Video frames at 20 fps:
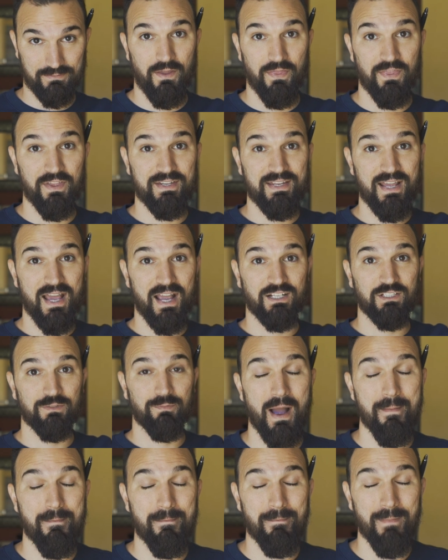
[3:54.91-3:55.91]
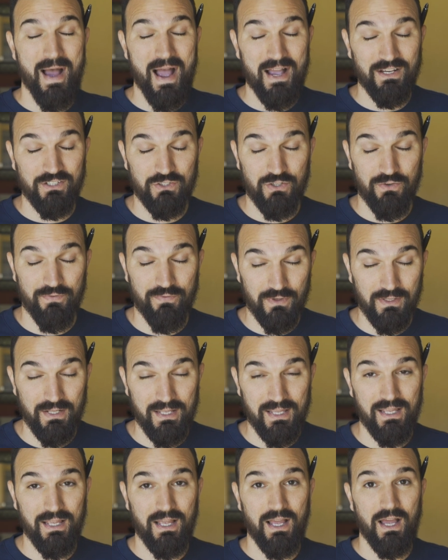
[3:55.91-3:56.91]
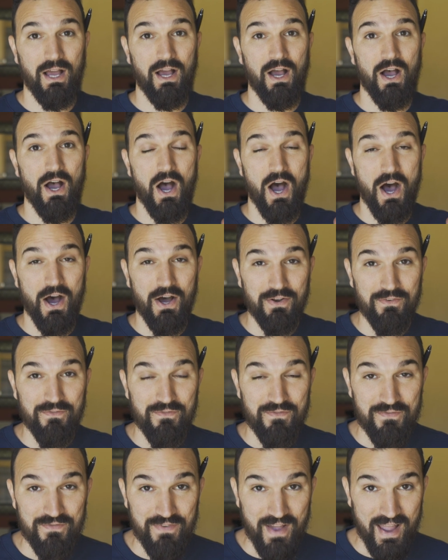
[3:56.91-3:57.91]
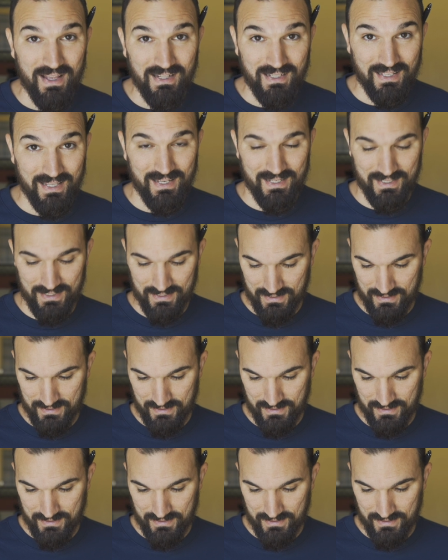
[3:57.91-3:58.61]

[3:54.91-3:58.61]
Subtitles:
the text by masterfully unveiling